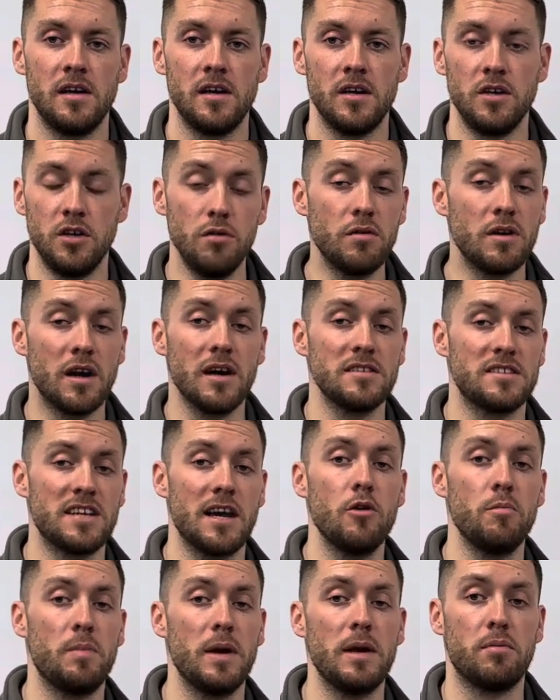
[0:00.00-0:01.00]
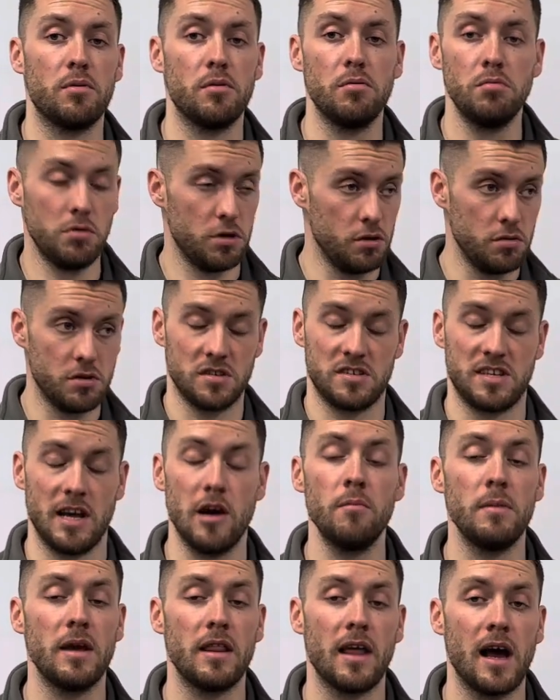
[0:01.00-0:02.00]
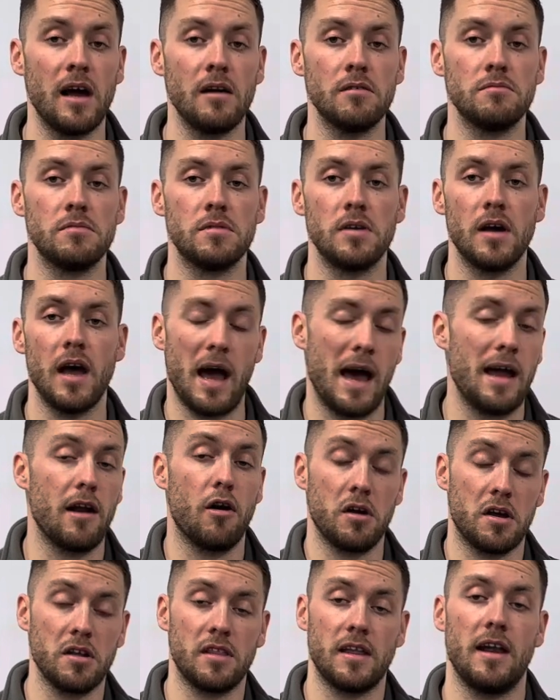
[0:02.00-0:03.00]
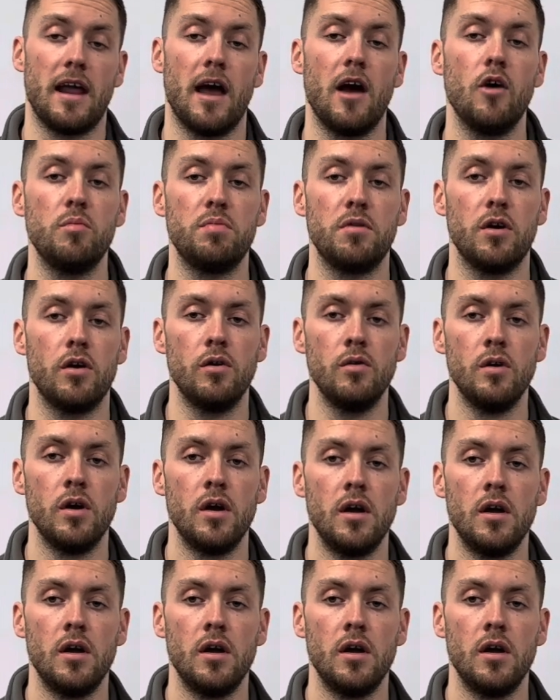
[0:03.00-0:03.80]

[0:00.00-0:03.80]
You can tell people, you could tell me that, and I could then help you.